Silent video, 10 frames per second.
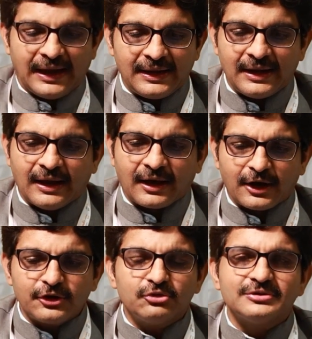And
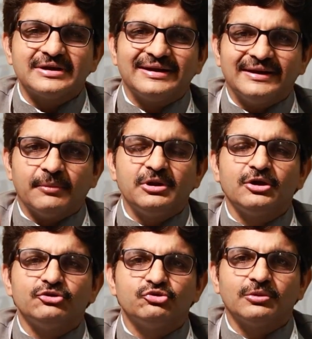according to that,
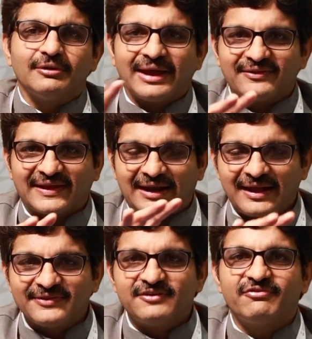WHO has
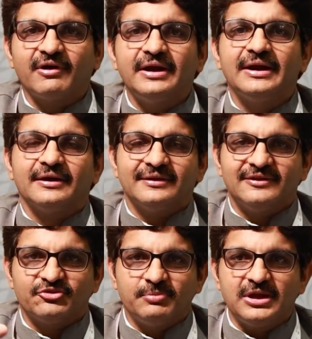classified
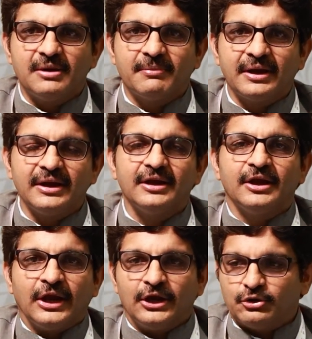this
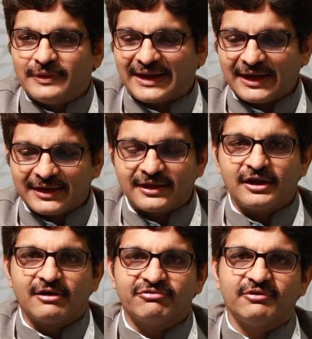BMI into the
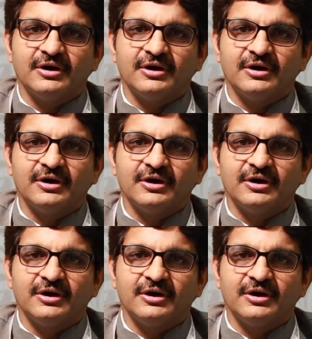category of